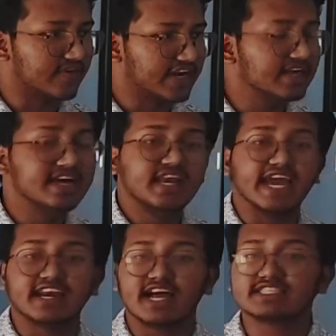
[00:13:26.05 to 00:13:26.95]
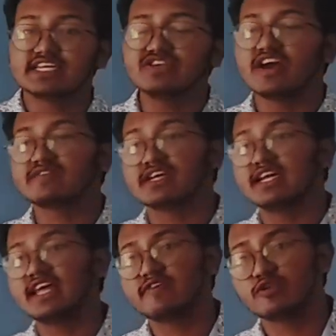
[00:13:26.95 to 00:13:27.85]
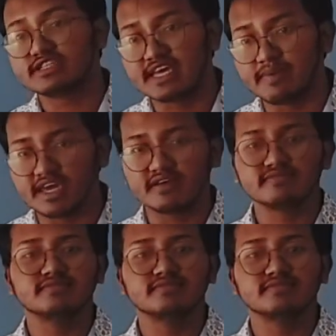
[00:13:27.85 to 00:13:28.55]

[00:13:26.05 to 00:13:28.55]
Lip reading: Fine. Like in class 10, you have studied F equals ma.